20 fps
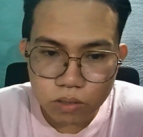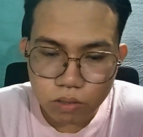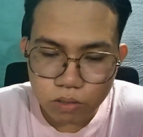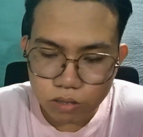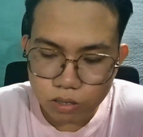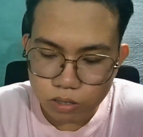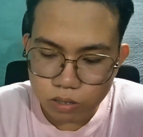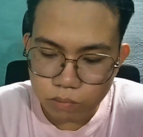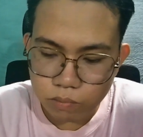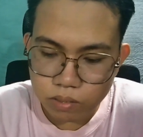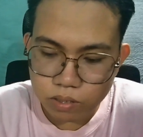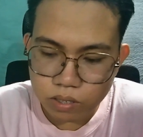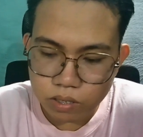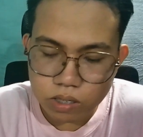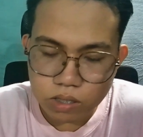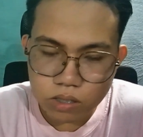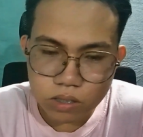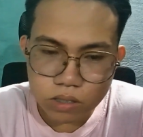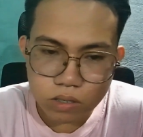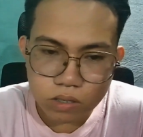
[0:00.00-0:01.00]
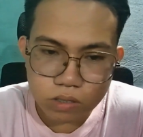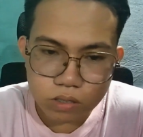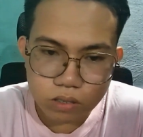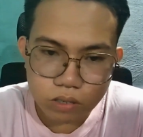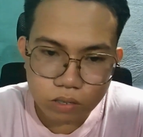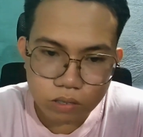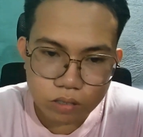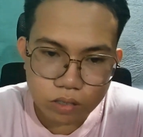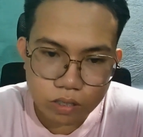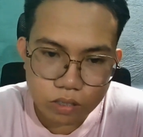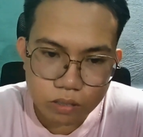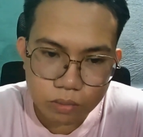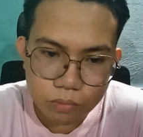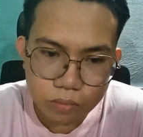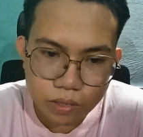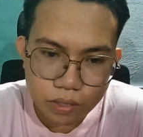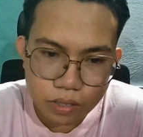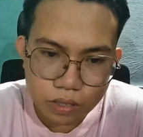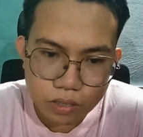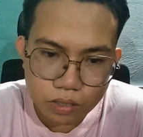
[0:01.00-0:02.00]
So in interpretation, the cosine
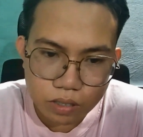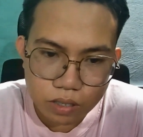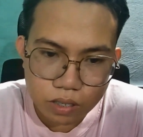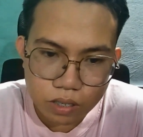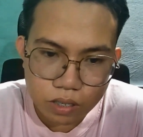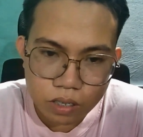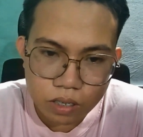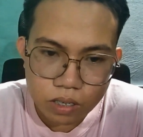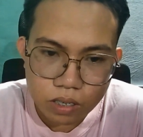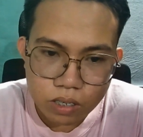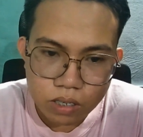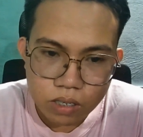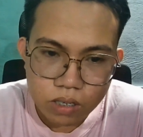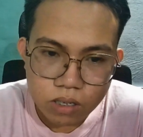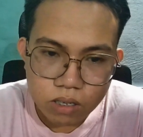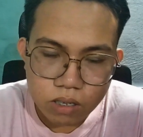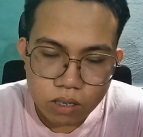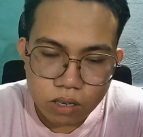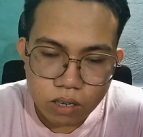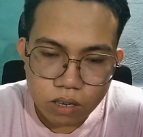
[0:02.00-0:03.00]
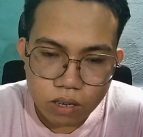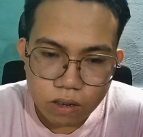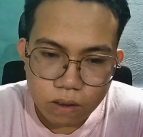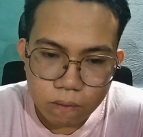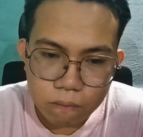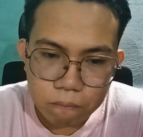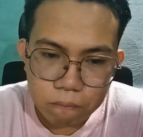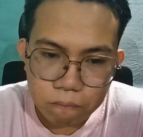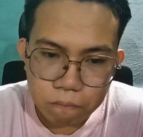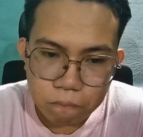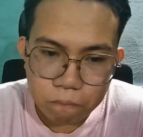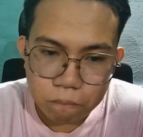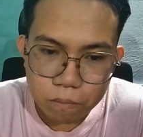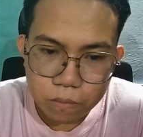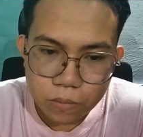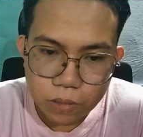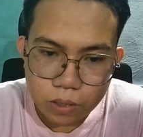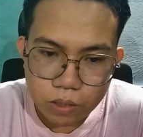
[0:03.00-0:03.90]
similarity, um,